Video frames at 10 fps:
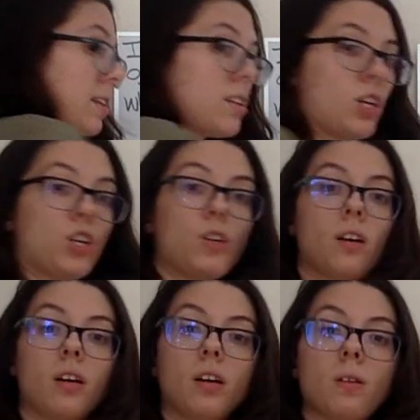10
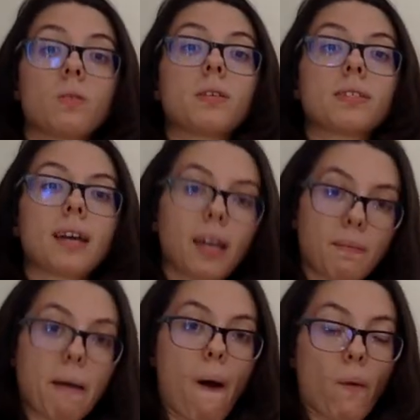to the
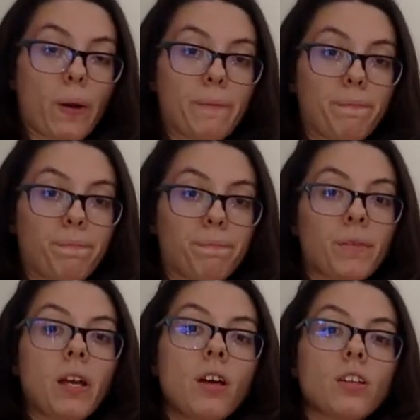2nd power.
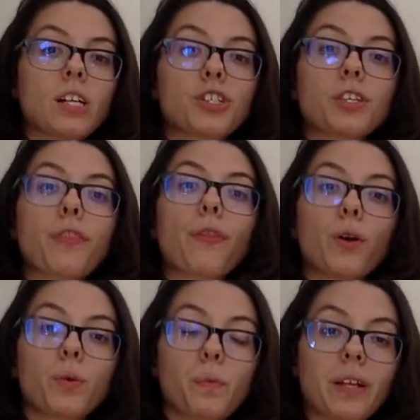That's
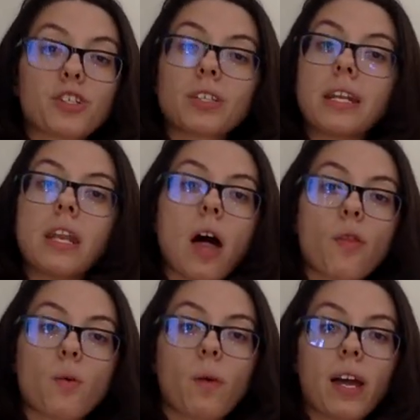just
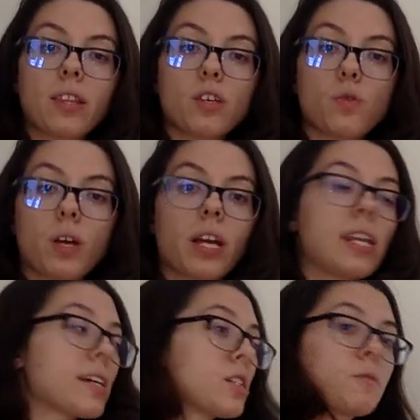another way that you
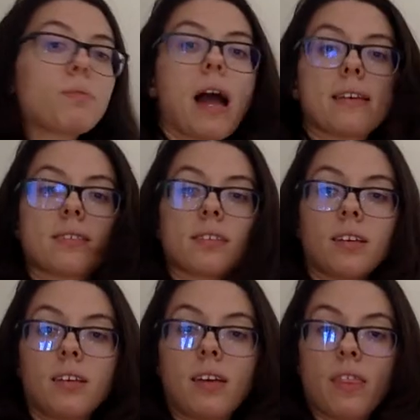can
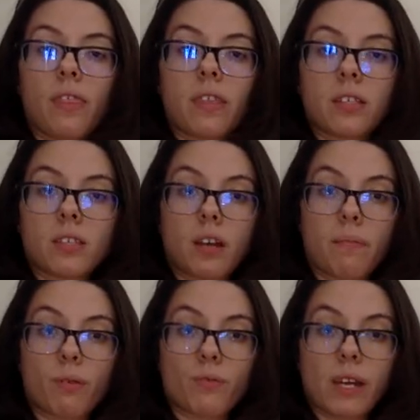express this
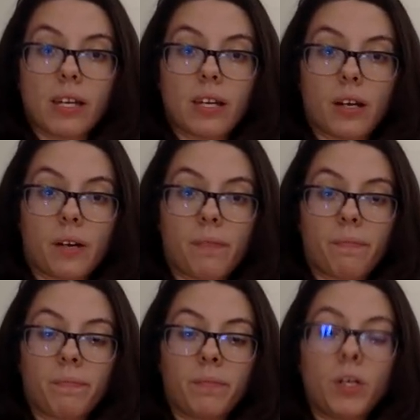number right
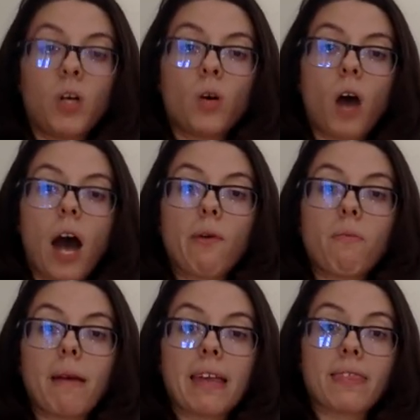here.
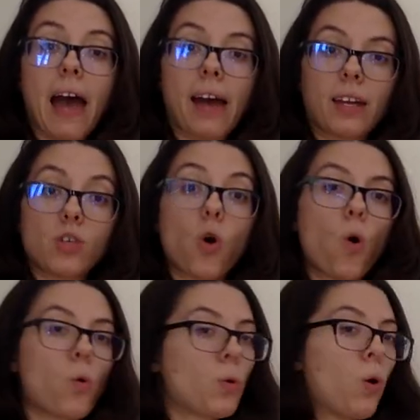I will make that
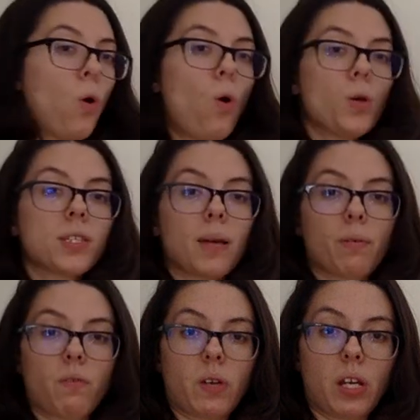its own whole
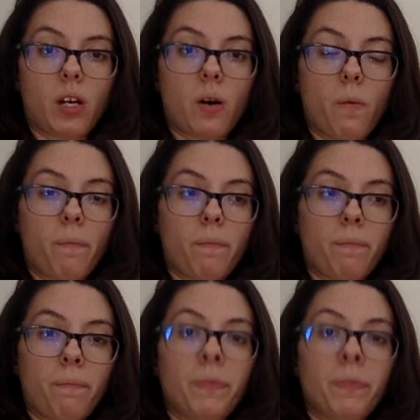separate video,